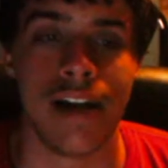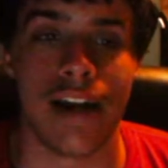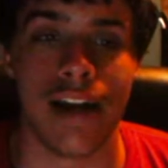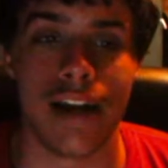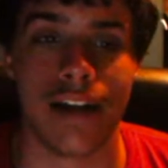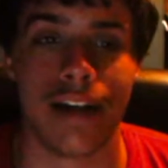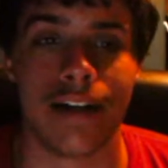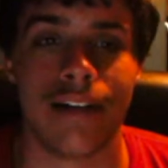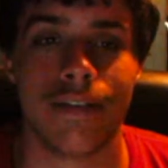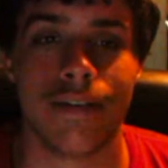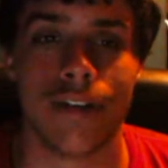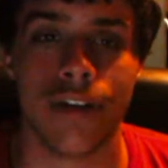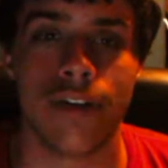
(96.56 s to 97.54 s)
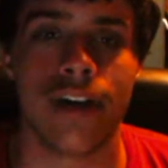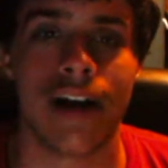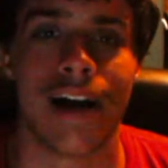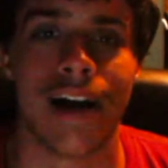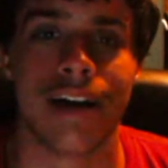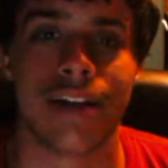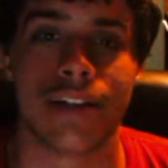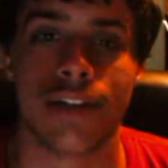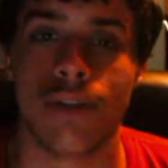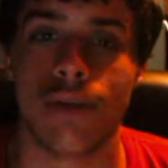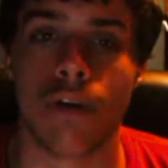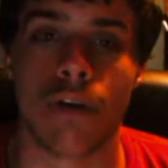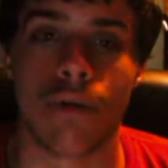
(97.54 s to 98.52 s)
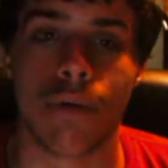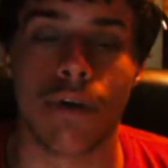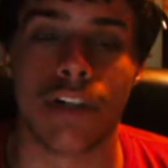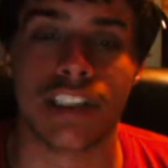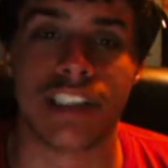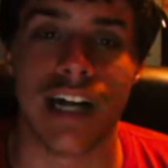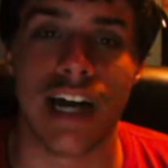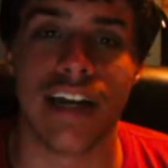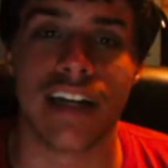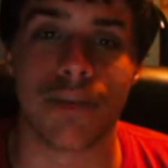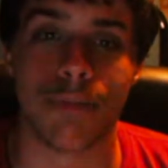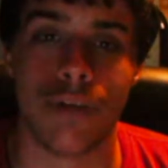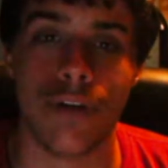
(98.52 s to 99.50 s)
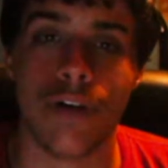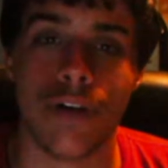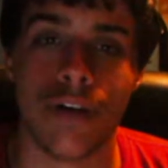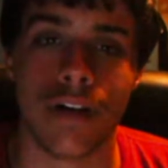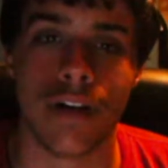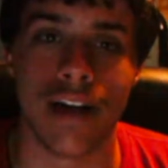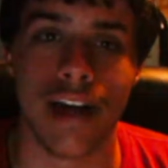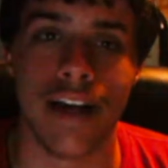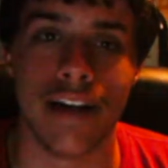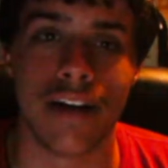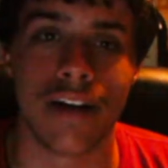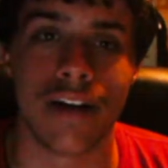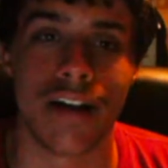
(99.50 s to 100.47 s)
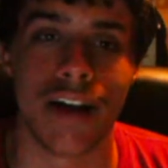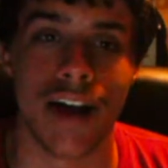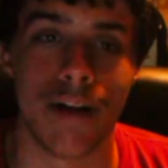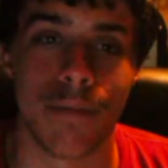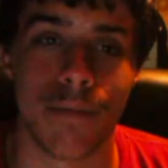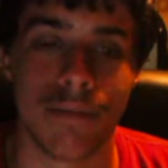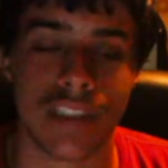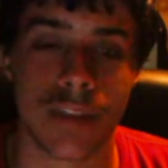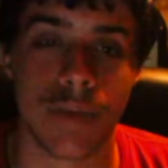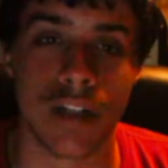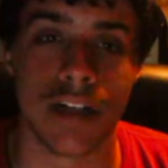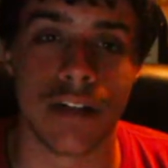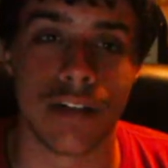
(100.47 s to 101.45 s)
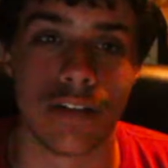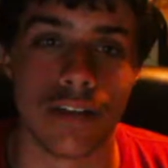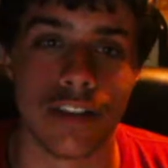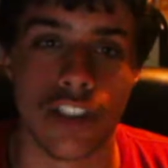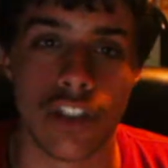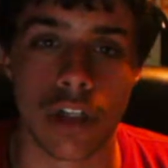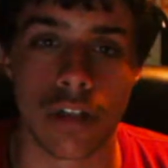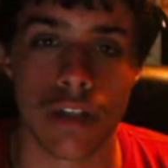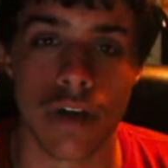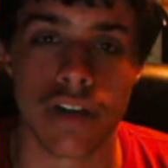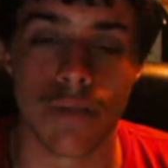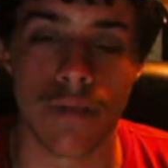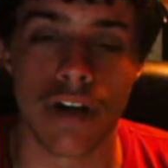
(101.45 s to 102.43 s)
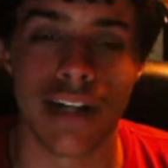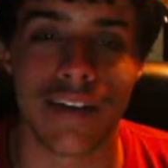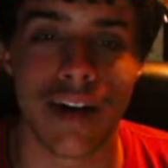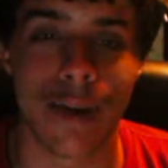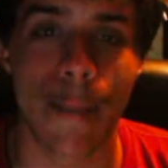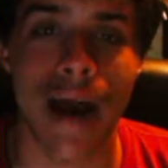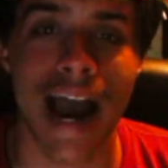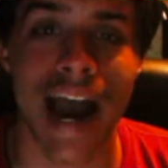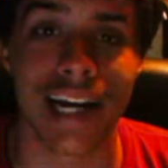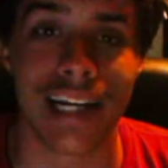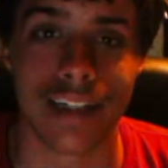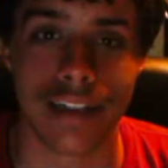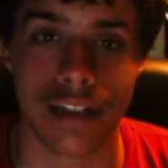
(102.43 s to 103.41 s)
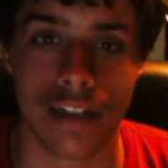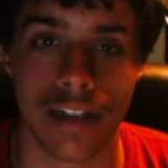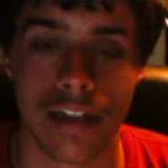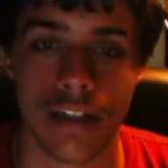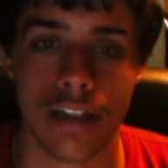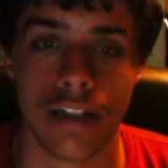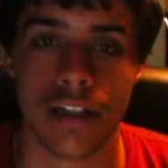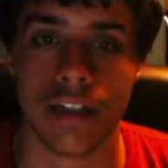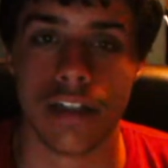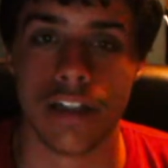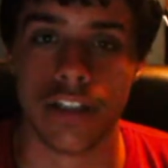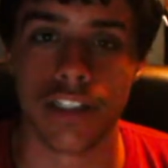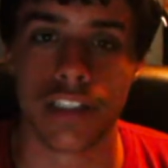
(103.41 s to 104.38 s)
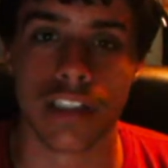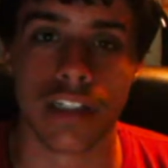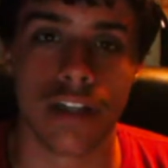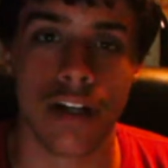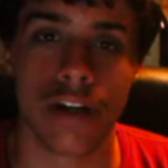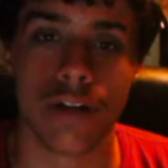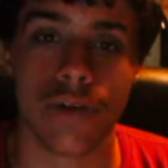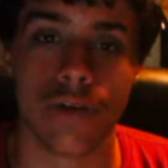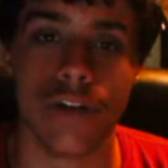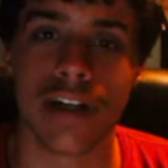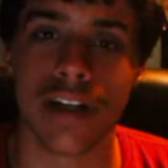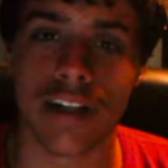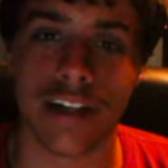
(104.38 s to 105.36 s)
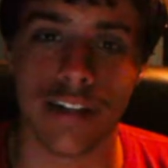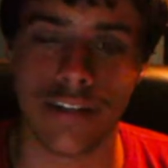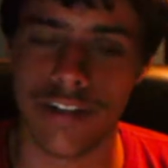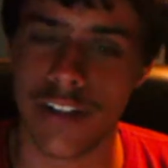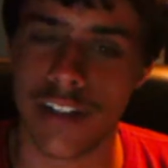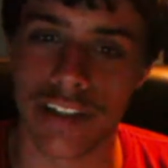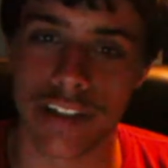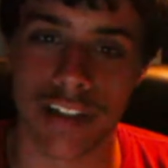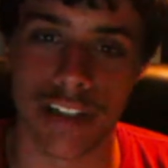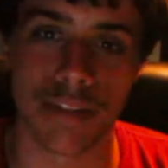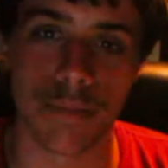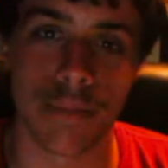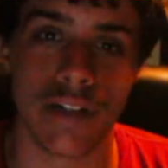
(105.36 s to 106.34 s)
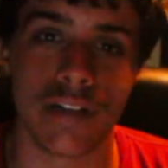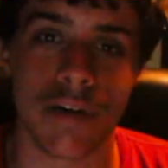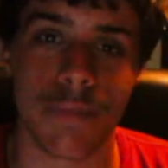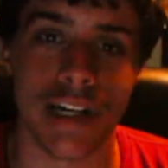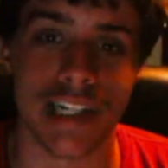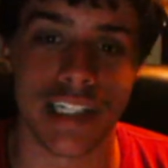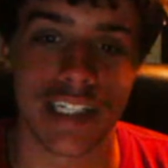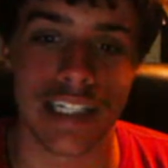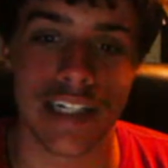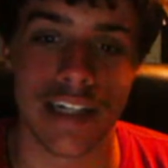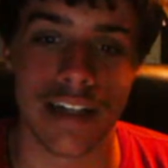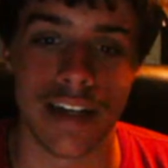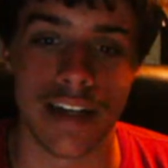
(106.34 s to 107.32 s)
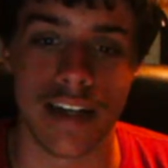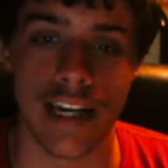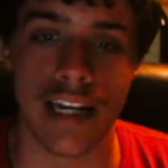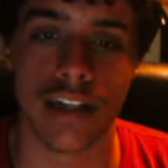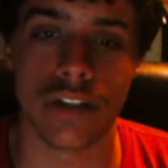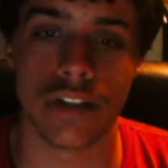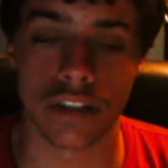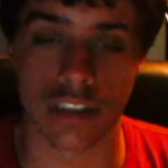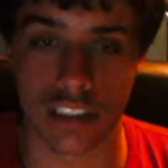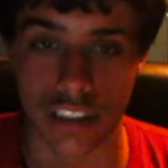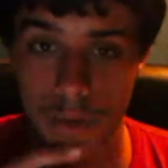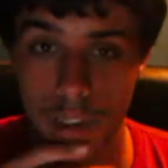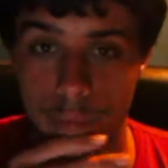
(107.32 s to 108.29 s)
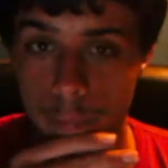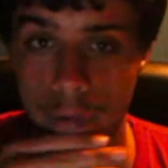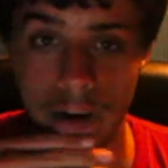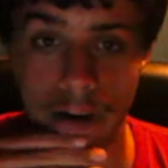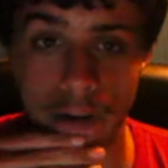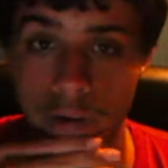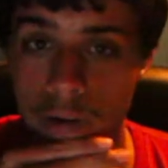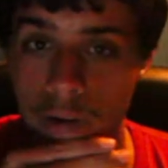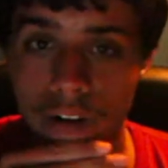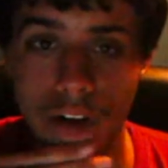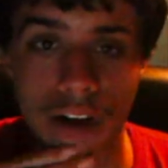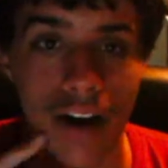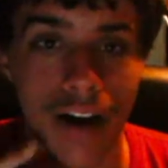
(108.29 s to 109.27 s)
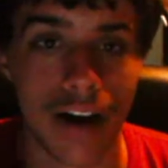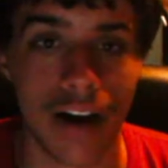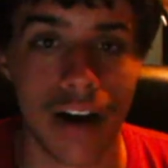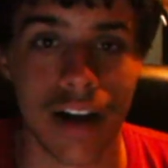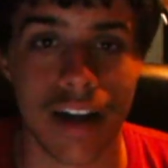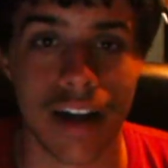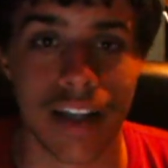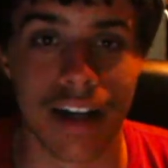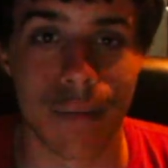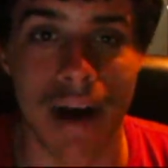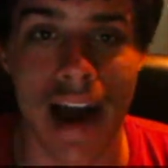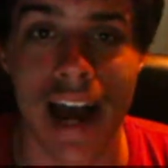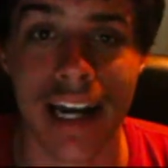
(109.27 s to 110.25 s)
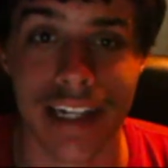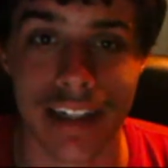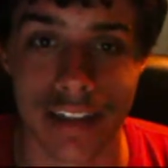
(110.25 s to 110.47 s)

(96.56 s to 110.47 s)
And for you guys who are wanting a shiny computer and y'all out spending junk loads of money on a Mac, just to know, you can custom build a PC and it looks so much better than a Mac.